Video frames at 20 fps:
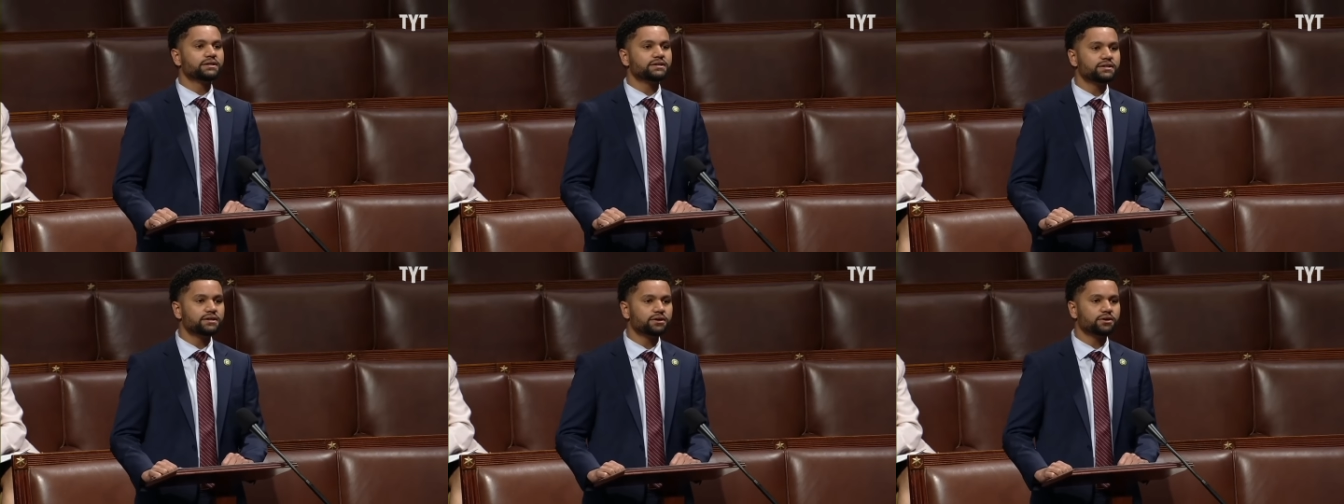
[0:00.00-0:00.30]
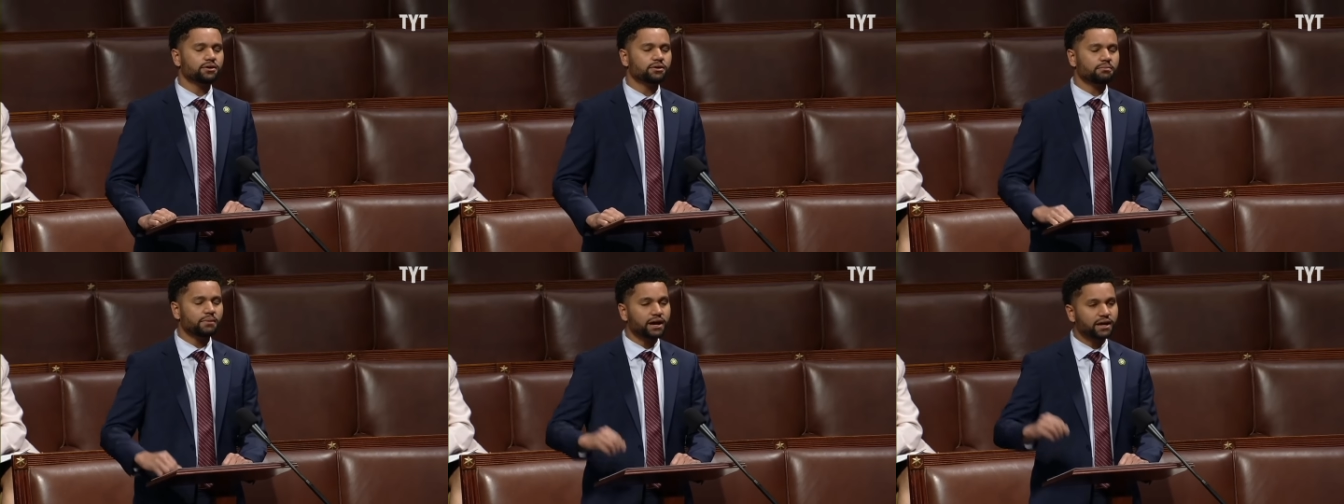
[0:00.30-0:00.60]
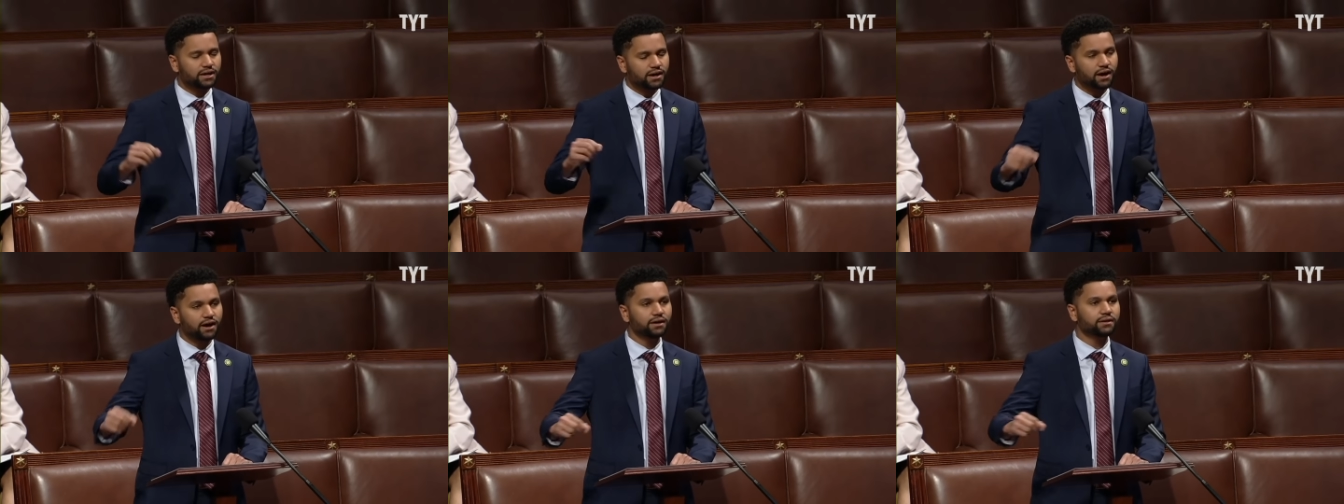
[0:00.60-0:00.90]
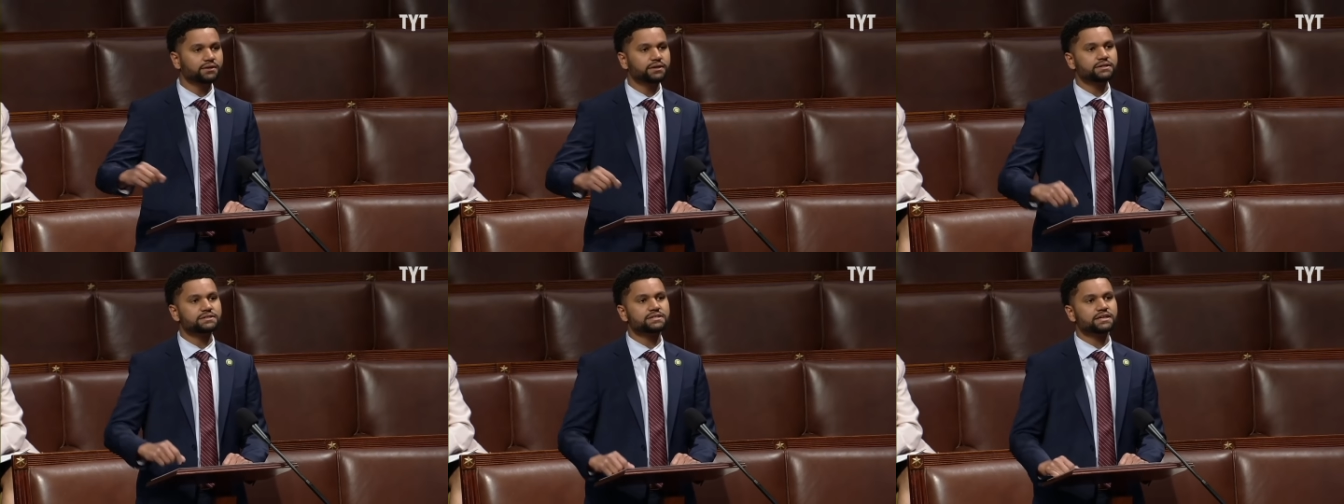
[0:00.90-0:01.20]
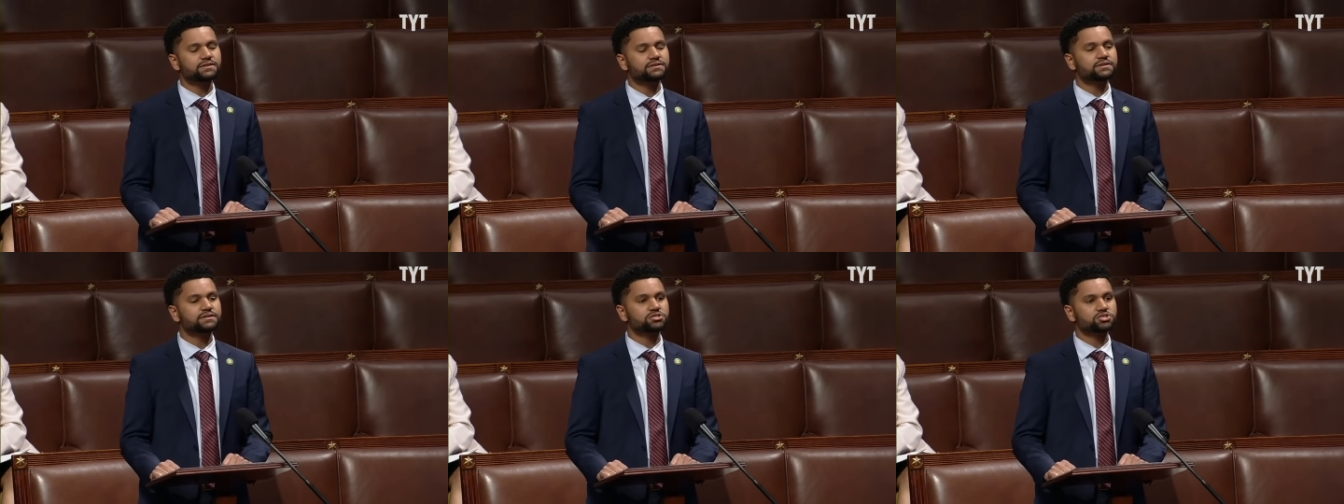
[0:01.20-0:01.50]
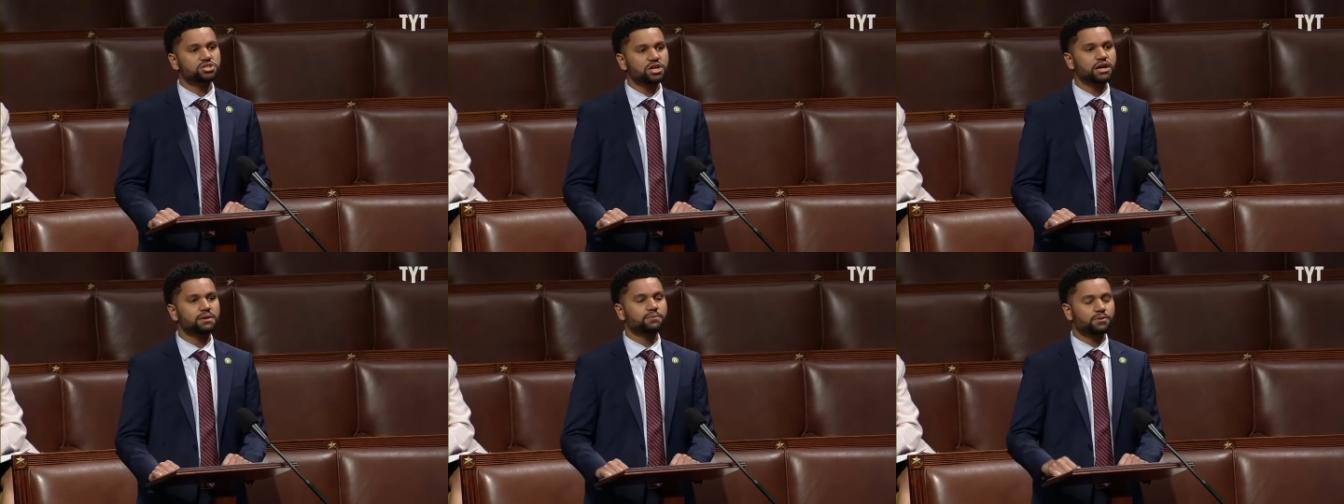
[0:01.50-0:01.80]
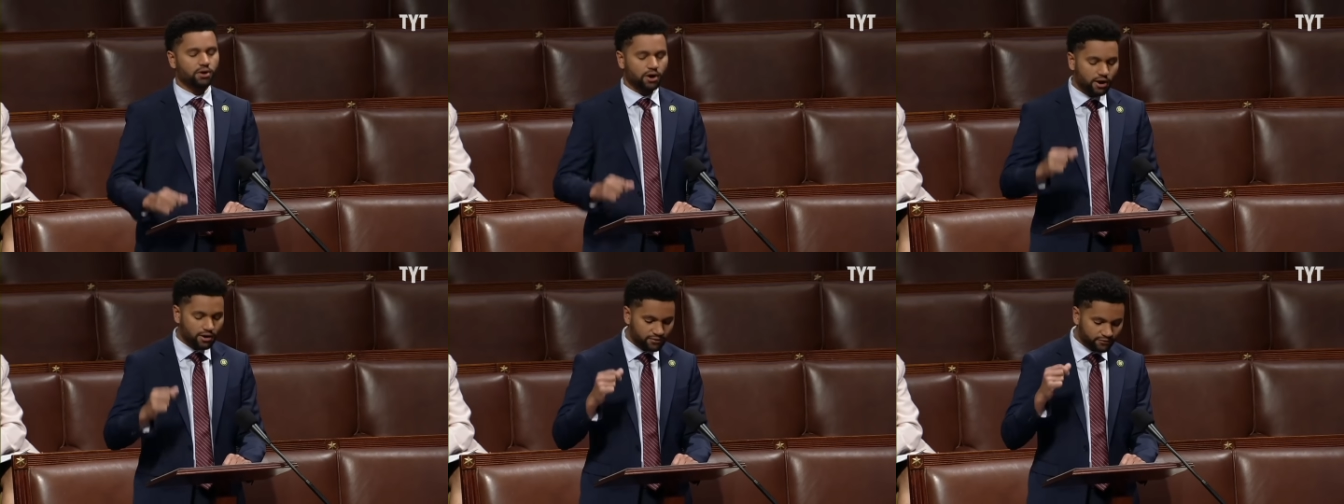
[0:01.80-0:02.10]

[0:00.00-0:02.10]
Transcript: here, my colleagues in this chamber,